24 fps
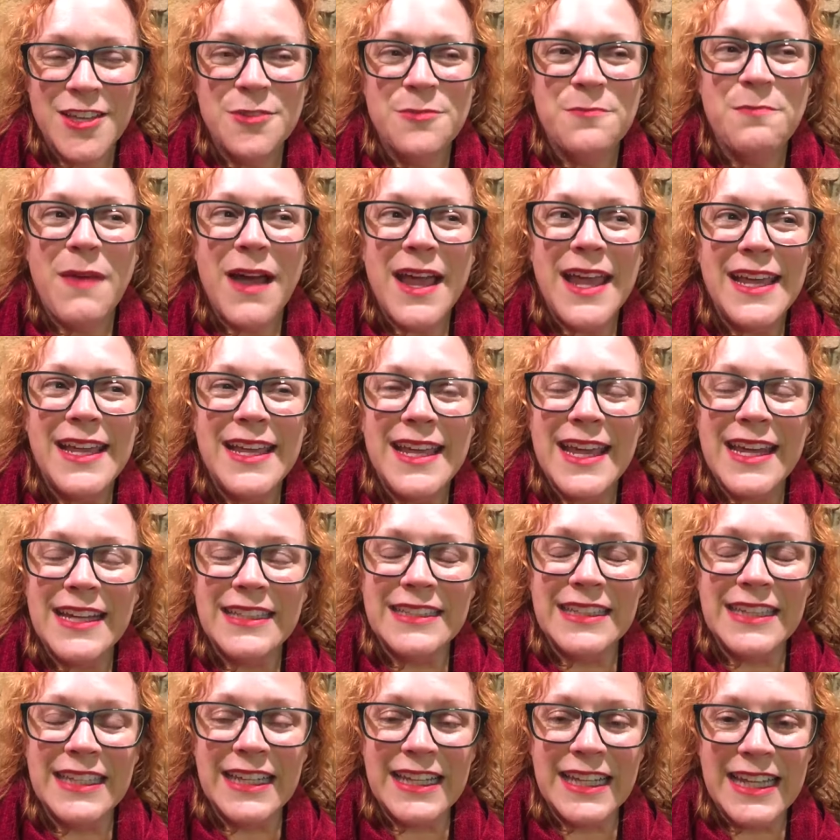you might get
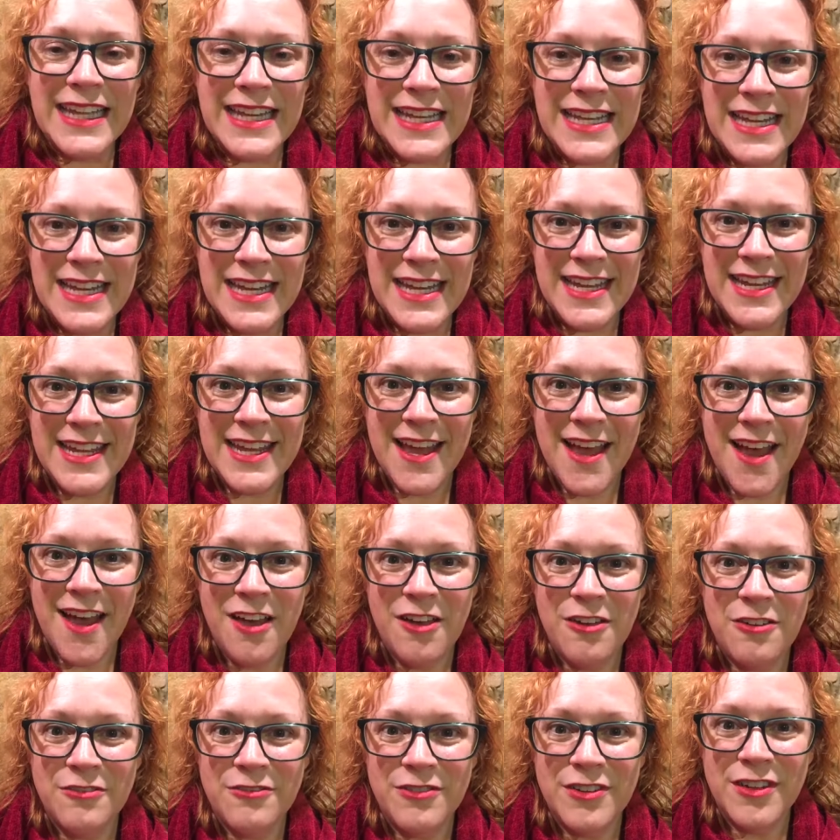a litany
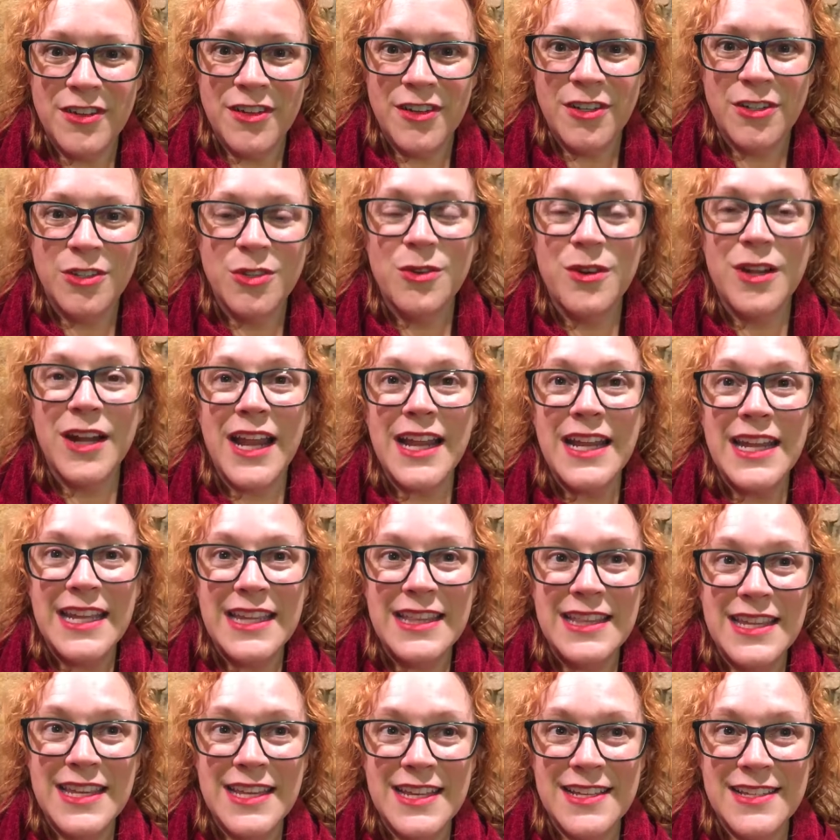of, Lord, I
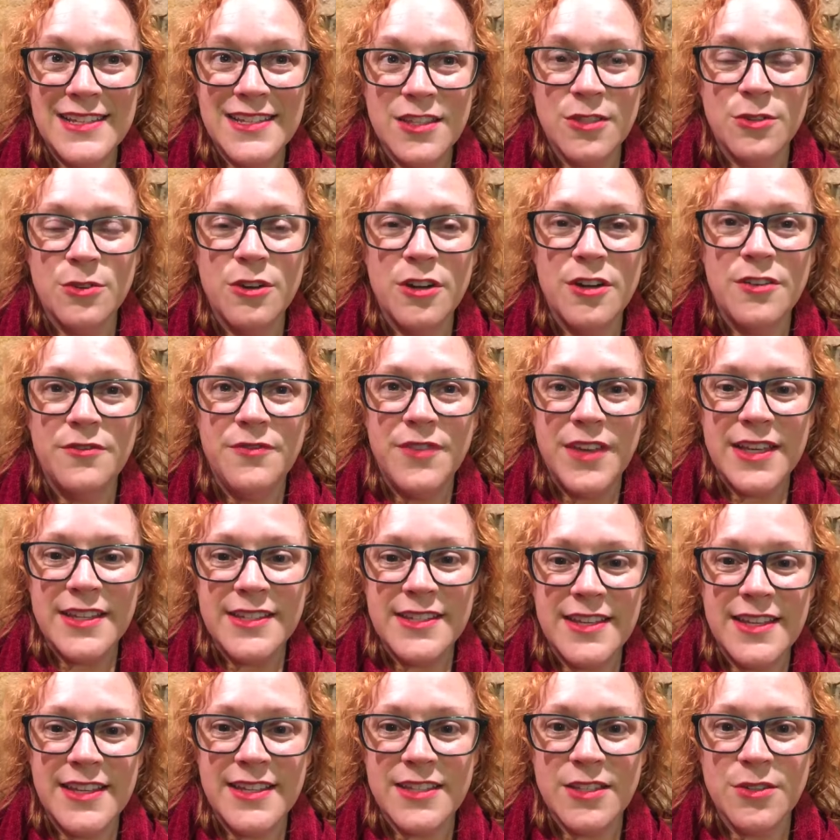need this. Lord,
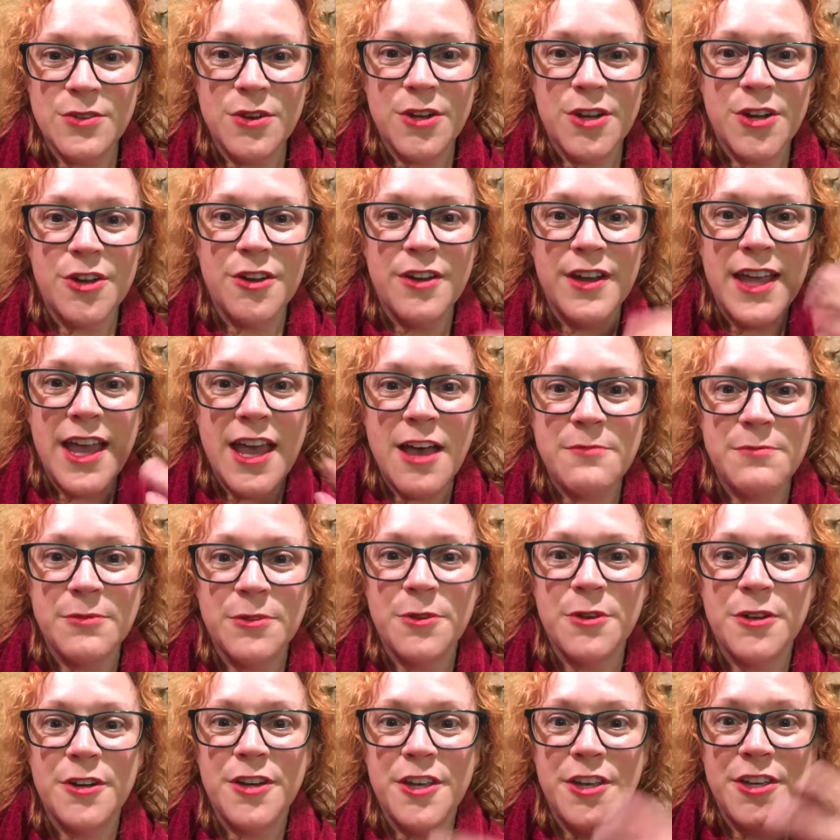fix this. Lord, hurry up.
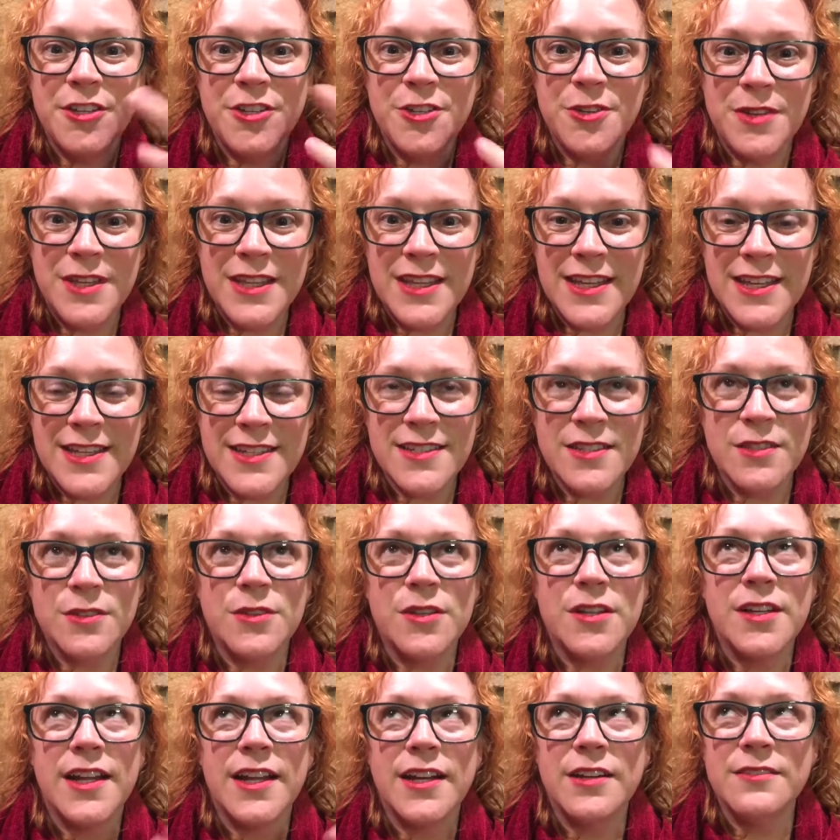Lord, are you doing this?
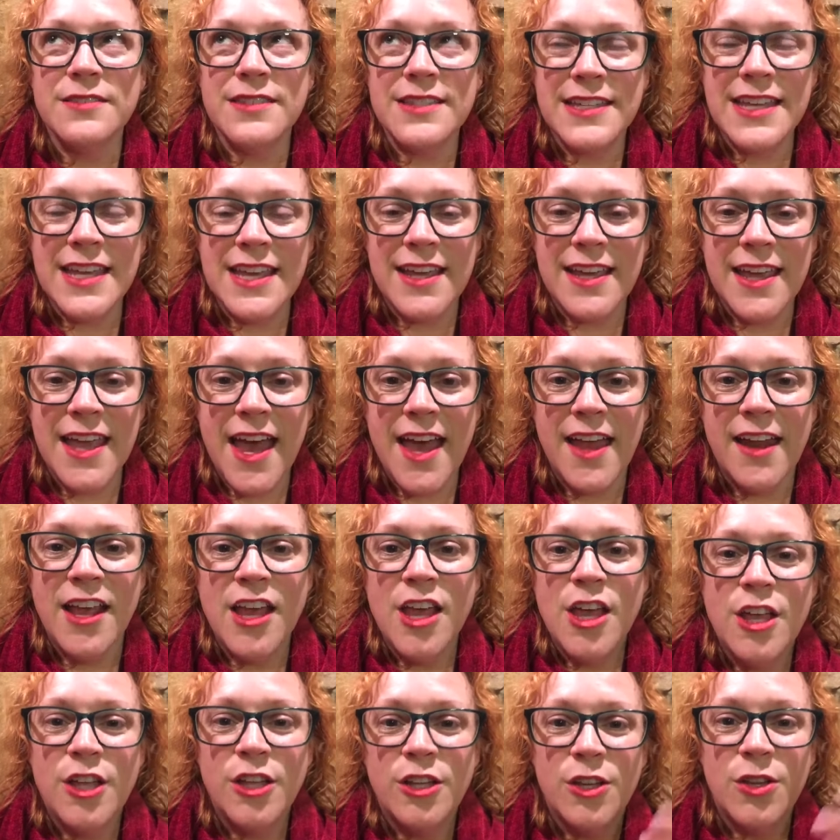Lord, I don't see it yet.
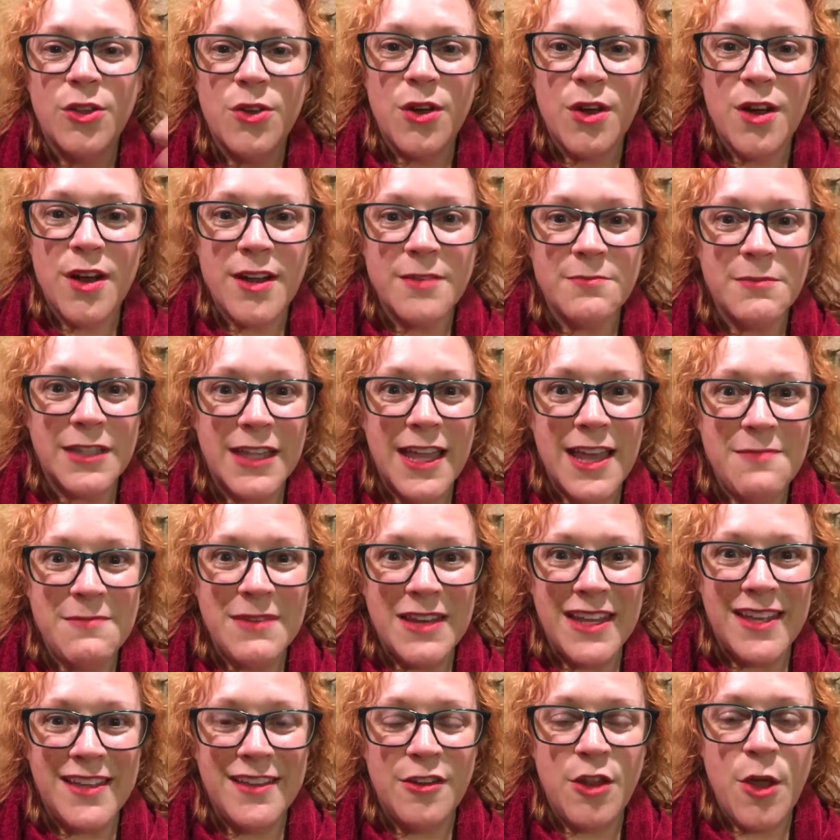Lord, I'm
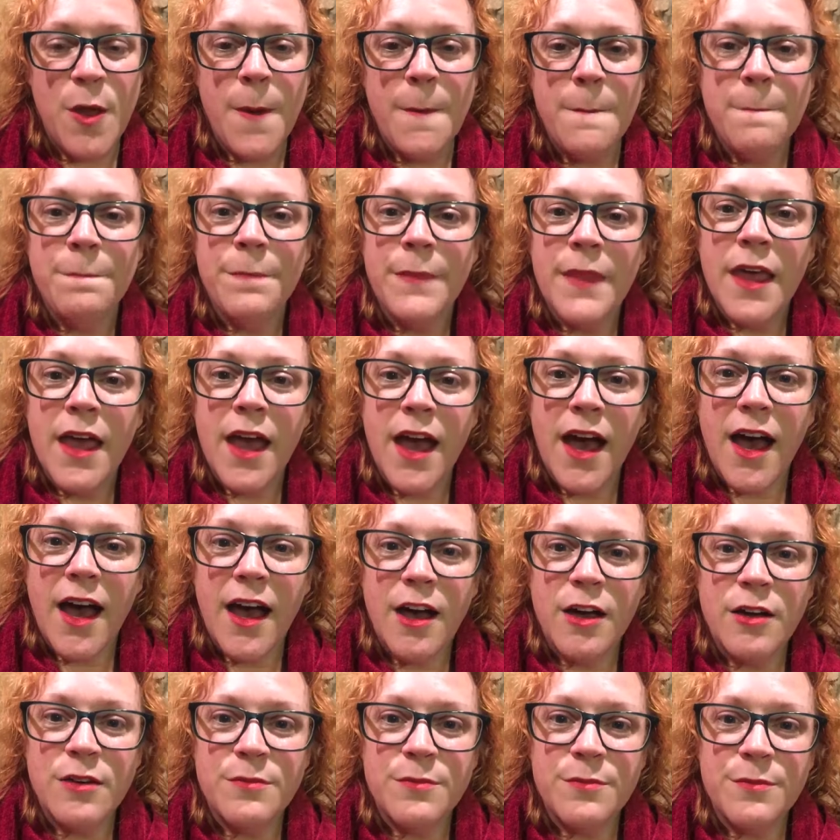claiming it.
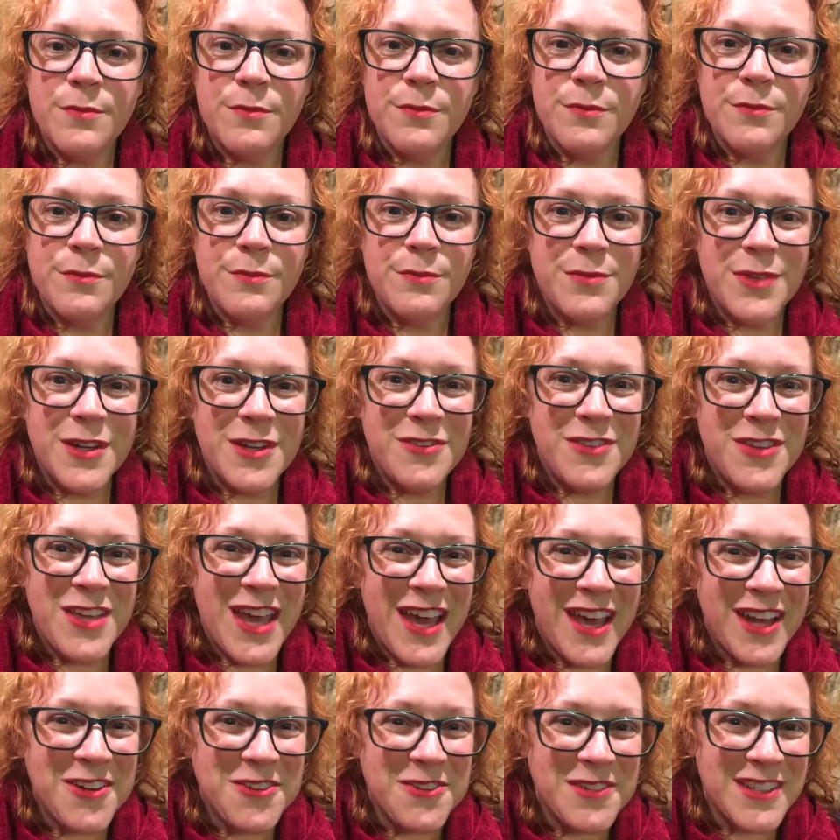Um, but if
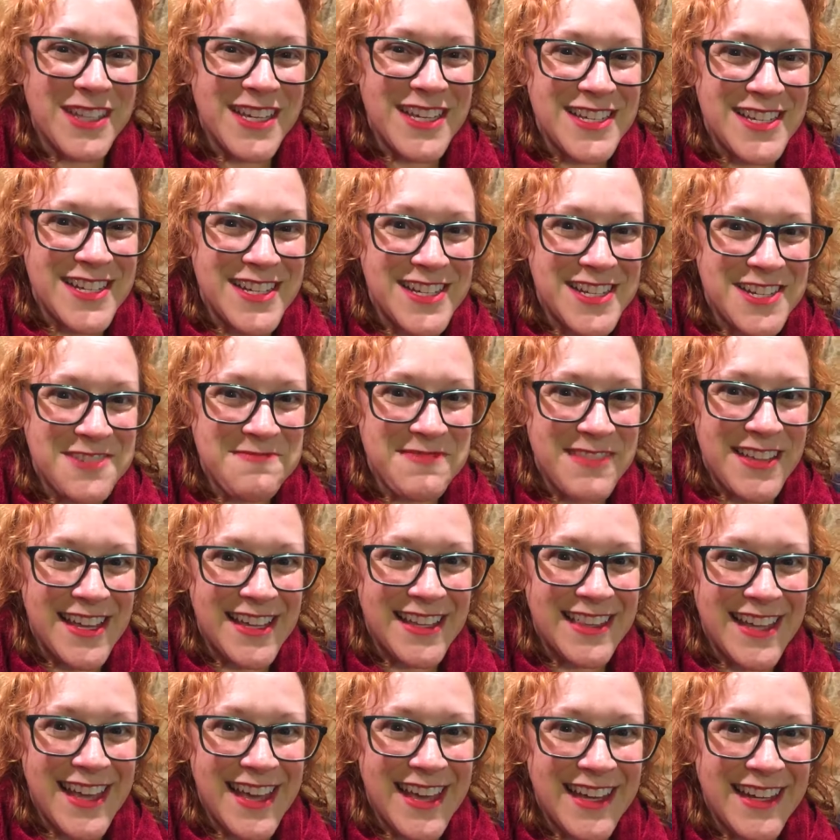you had a relationship
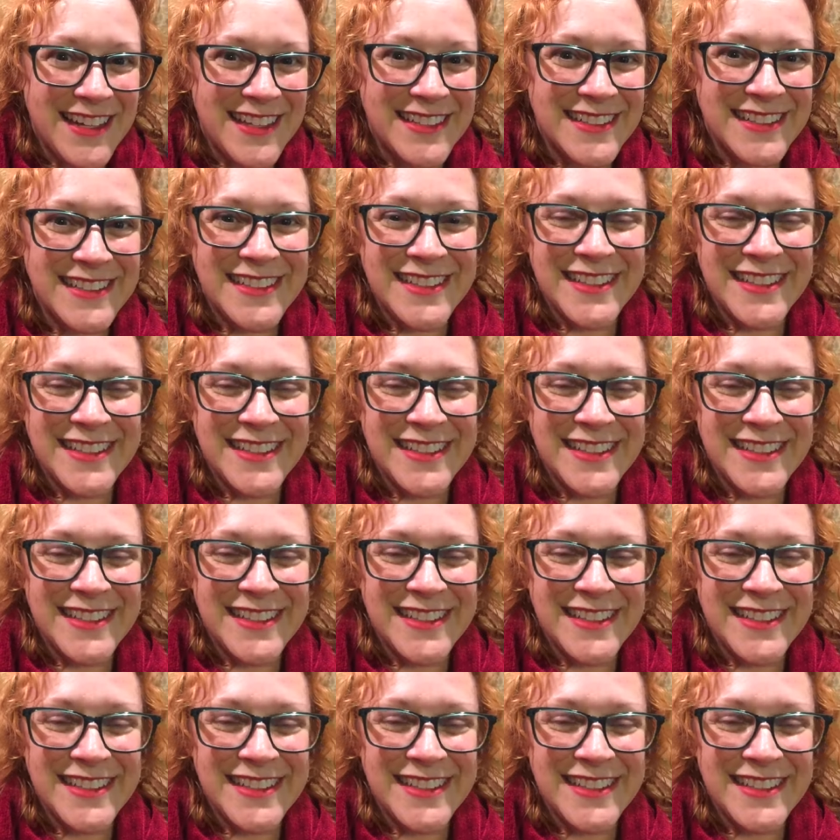like that,